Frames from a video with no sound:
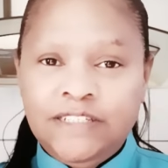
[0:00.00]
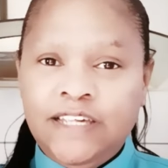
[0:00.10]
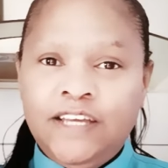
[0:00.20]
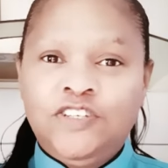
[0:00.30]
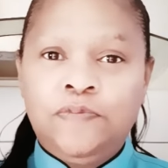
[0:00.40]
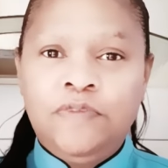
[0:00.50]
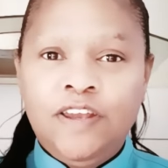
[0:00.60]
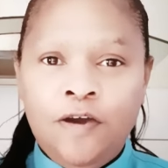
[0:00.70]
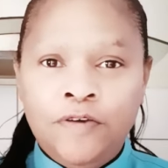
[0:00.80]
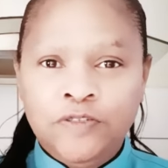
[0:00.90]
section
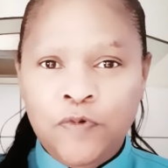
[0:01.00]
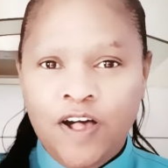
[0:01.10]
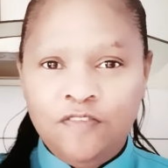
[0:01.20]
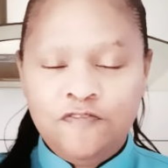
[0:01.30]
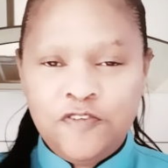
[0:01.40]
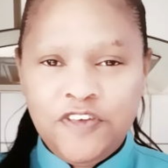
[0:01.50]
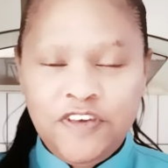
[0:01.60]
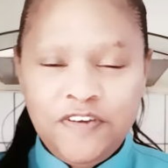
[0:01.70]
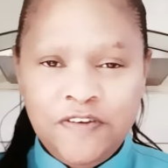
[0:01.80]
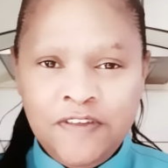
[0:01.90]
below as well for
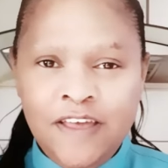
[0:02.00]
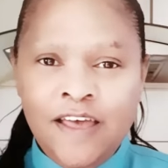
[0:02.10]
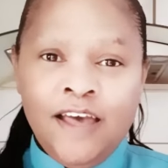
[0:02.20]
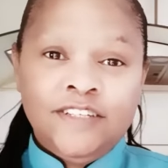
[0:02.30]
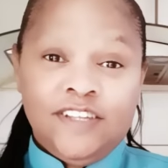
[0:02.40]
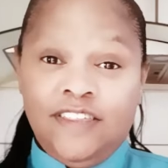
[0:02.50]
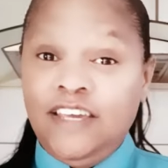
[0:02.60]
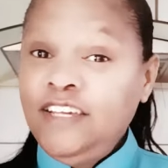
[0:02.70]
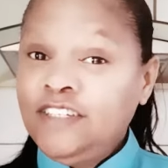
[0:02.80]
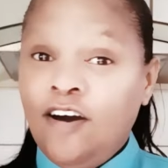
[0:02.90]
you. So
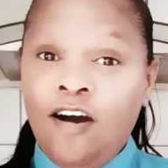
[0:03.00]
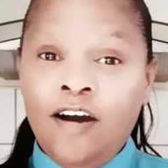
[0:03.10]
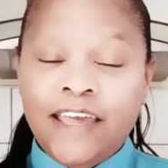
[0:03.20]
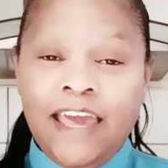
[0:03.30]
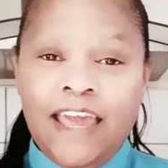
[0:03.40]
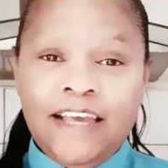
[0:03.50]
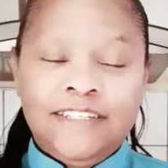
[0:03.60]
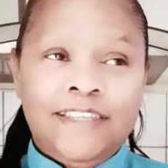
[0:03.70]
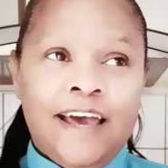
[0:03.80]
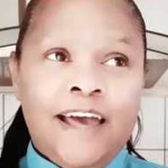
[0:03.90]
these are
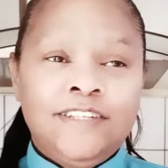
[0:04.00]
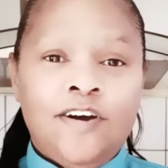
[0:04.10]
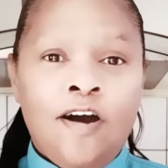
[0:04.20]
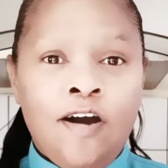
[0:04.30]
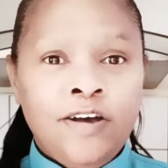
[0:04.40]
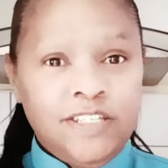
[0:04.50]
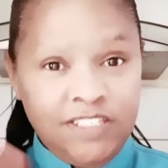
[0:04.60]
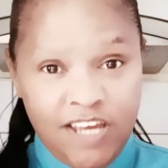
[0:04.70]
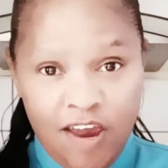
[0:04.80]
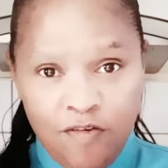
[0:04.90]
cakes that are
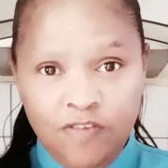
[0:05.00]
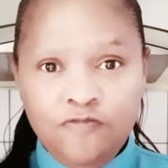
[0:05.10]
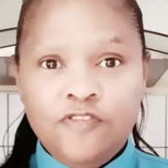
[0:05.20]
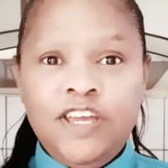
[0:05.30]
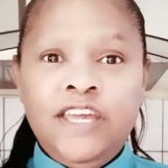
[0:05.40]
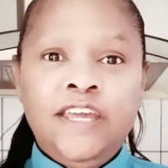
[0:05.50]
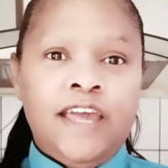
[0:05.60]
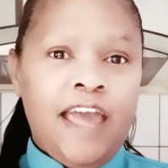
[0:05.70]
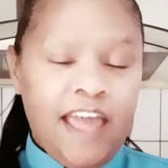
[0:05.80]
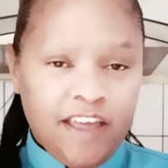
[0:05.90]

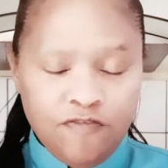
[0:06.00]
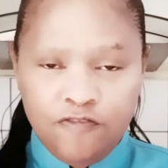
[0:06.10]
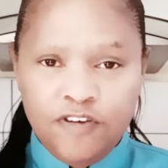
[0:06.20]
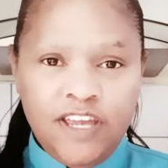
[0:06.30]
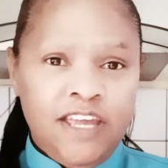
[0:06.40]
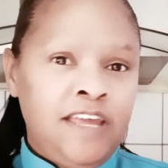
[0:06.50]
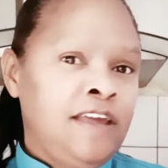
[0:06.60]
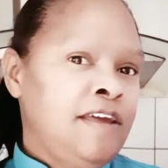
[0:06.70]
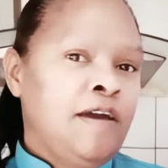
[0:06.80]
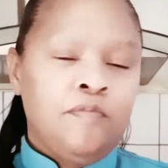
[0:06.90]
dairy-free,
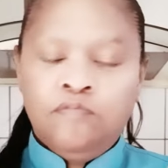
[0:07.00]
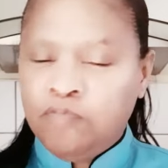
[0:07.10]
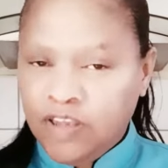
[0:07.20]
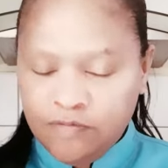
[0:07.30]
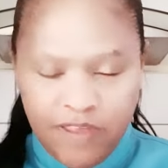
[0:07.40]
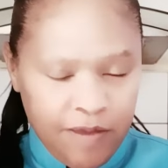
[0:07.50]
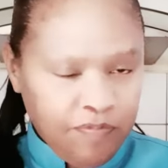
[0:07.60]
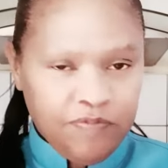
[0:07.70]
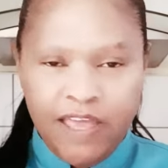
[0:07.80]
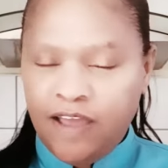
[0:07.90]
egg-free,
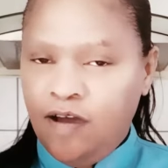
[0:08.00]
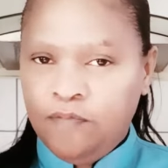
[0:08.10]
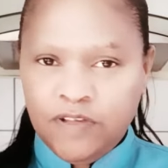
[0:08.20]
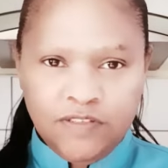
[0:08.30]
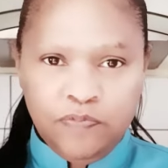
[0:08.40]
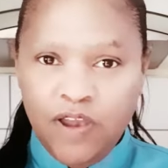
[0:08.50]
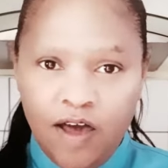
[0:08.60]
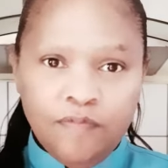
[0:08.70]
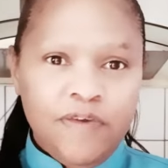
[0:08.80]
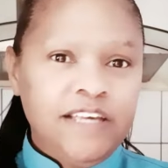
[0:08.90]
they come as
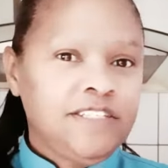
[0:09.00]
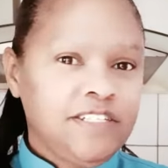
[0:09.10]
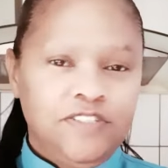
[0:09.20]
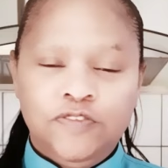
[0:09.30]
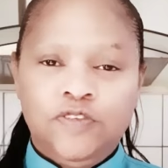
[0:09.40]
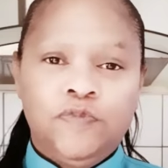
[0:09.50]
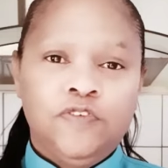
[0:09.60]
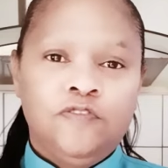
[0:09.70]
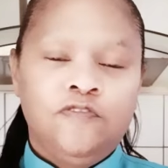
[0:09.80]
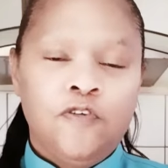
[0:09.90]
plant-based, they're
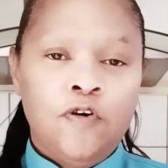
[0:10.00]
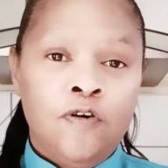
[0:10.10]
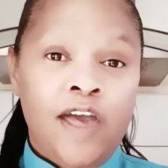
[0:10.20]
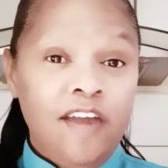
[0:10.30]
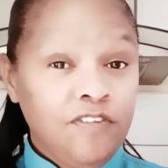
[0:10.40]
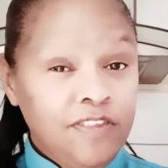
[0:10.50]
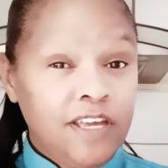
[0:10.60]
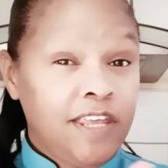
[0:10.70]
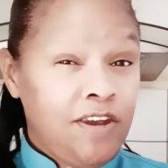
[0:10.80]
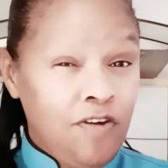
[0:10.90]
suitable for
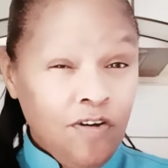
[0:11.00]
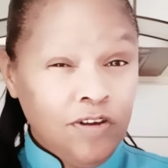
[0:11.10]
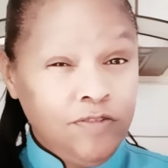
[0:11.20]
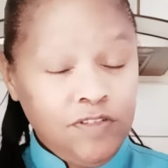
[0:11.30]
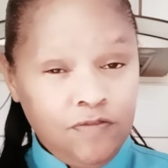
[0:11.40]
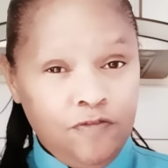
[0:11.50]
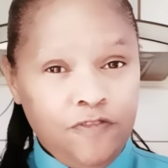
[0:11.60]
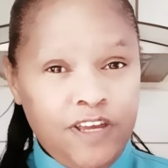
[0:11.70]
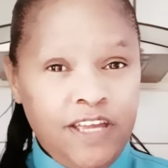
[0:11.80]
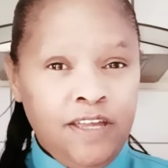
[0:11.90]
everything. They're not
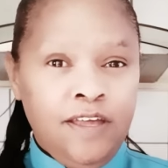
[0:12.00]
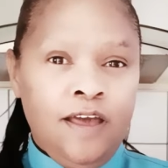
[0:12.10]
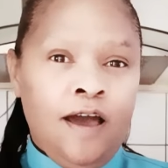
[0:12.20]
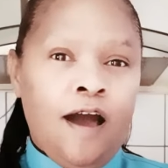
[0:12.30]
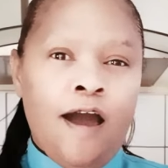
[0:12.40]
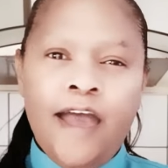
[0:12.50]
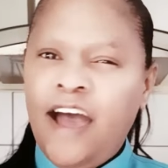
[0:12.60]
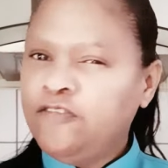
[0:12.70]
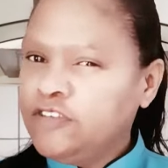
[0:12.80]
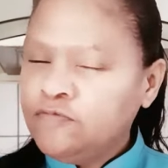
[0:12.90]
gluten-free. I
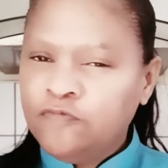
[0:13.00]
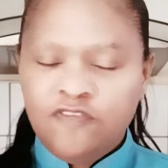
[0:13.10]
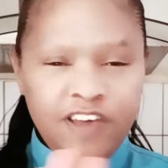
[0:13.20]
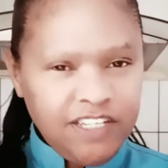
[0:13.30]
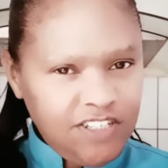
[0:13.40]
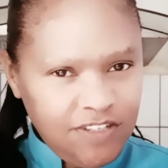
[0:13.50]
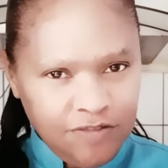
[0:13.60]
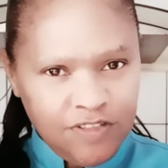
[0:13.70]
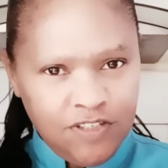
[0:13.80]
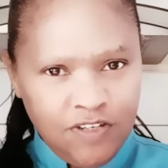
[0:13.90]
haven't ventured
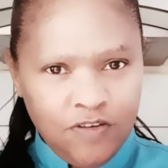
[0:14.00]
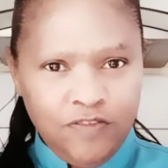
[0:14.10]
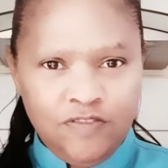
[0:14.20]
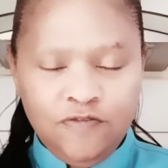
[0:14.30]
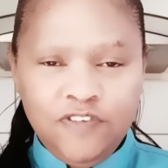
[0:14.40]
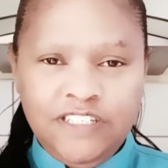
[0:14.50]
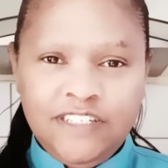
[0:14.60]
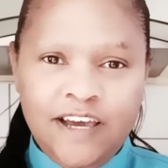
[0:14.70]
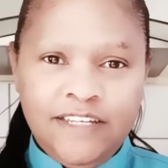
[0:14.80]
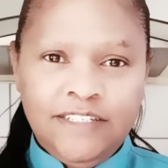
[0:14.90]
onto the gluten-free
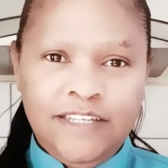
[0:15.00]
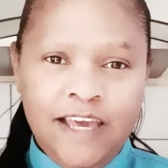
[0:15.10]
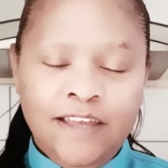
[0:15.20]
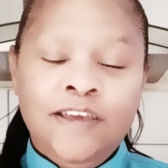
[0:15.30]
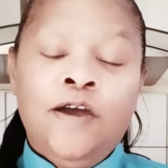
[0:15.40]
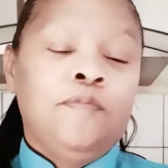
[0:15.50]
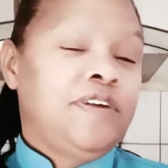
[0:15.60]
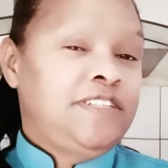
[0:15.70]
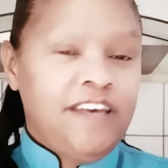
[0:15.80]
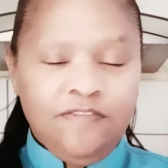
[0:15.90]
ciders yet,
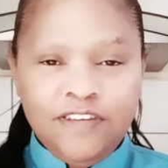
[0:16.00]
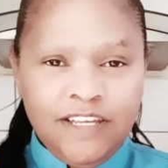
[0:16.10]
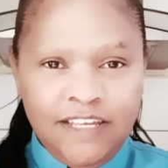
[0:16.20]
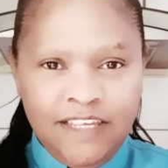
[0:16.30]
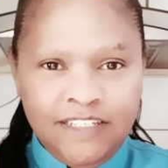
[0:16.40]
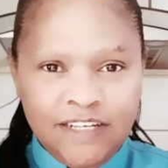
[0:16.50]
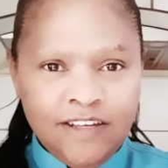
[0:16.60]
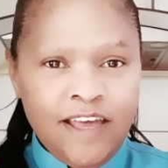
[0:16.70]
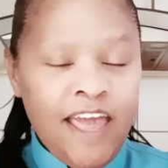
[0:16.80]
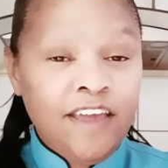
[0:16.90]
but definitely these
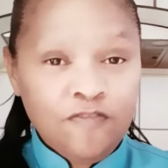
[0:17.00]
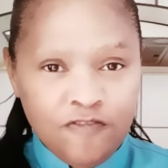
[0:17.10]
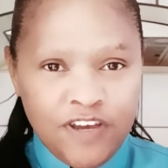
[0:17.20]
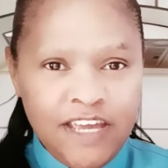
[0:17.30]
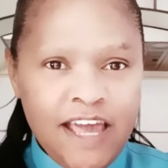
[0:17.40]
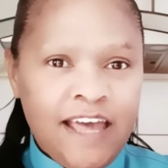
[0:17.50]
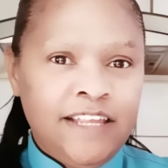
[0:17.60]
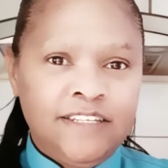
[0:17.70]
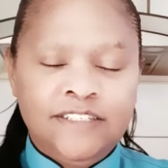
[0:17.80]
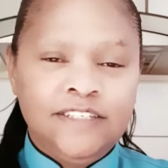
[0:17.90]
are egg-free
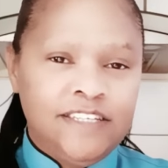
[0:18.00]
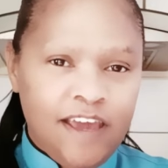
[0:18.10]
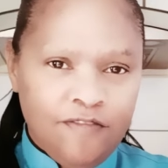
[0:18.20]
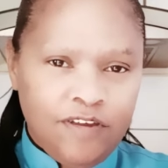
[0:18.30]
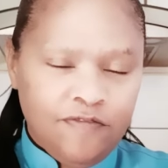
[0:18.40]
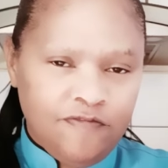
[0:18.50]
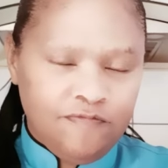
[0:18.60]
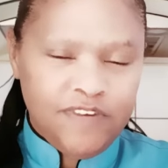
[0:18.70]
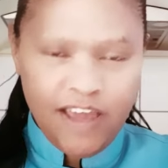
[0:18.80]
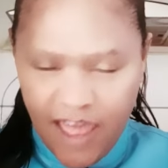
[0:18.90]
and
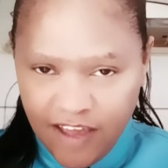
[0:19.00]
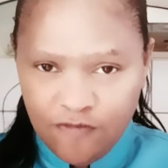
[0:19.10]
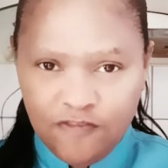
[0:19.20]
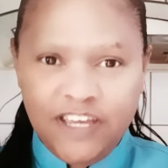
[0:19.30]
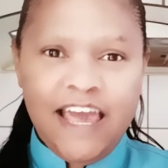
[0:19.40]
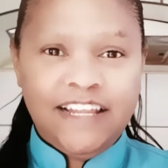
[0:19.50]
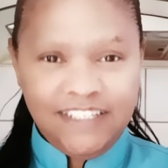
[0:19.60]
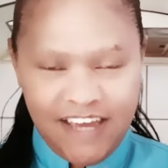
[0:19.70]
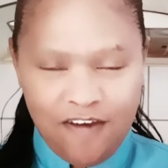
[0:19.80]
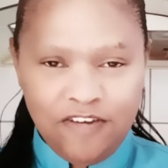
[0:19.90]

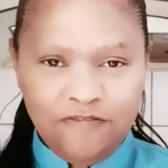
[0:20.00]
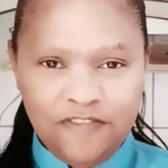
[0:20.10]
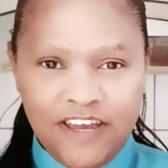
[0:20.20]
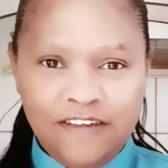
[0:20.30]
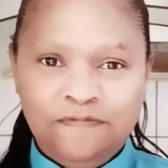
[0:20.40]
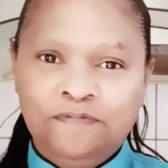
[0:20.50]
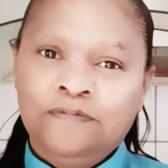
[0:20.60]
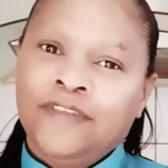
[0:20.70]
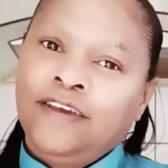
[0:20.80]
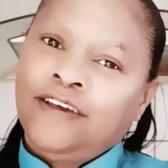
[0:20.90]
dairy-free.
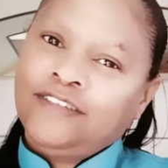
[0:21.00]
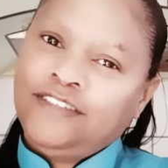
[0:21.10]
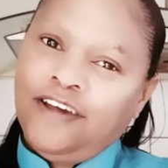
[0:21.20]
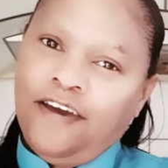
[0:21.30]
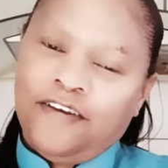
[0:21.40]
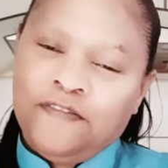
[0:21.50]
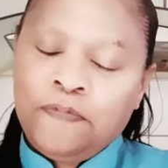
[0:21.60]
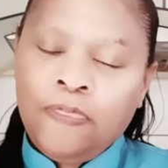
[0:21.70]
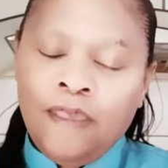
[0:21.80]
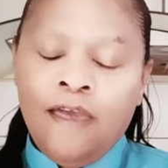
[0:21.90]
So,
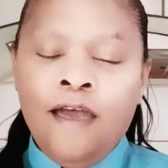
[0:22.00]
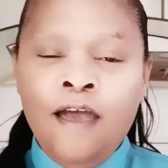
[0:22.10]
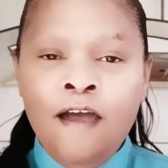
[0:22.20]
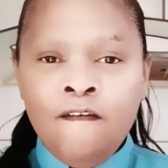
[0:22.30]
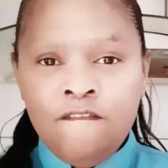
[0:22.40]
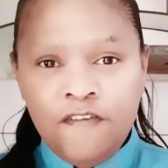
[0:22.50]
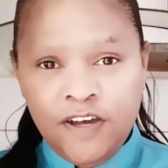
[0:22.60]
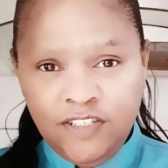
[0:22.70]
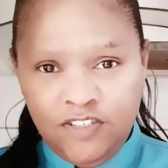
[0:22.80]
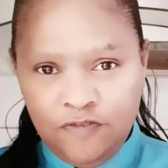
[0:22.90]

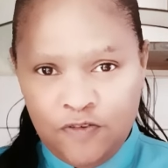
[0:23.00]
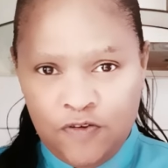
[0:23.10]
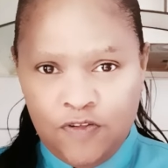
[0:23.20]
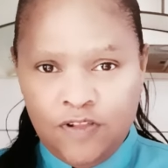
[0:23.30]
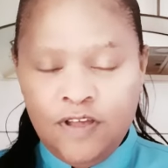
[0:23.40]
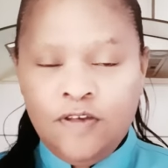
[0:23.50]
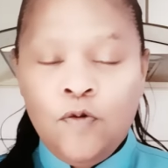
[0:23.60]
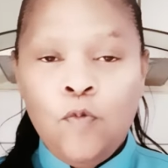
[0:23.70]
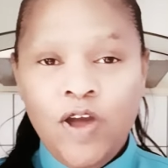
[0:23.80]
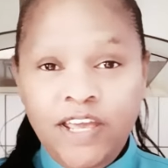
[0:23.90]
first of all,
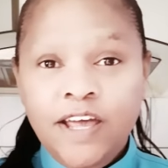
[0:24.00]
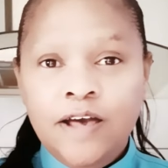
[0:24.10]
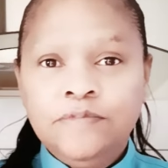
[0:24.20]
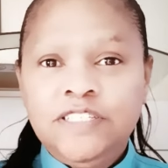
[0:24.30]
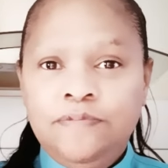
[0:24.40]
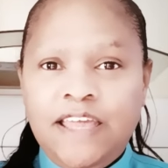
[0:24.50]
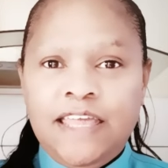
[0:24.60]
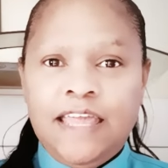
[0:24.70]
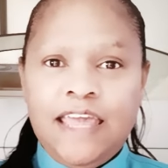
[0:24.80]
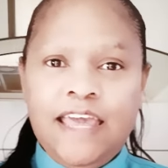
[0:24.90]
when it comes to
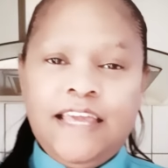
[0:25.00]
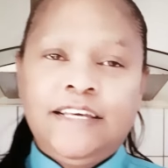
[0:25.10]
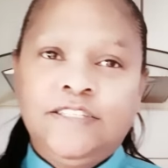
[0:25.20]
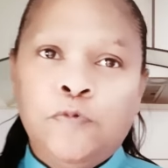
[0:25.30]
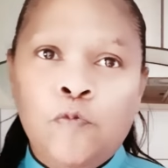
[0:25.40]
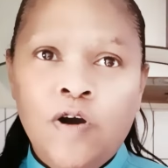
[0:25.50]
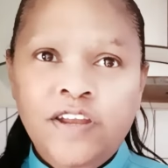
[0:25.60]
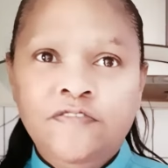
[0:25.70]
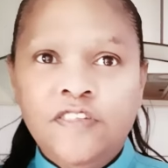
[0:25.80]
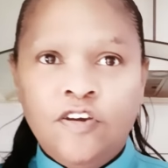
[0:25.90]
making cakes, one
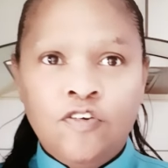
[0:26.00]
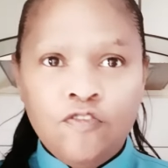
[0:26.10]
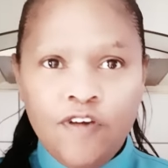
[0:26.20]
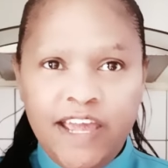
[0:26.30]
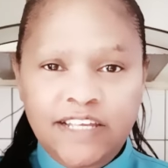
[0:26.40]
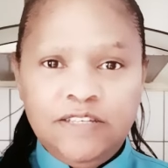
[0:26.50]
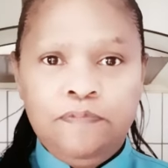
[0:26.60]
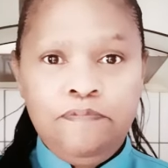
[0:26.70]
of the great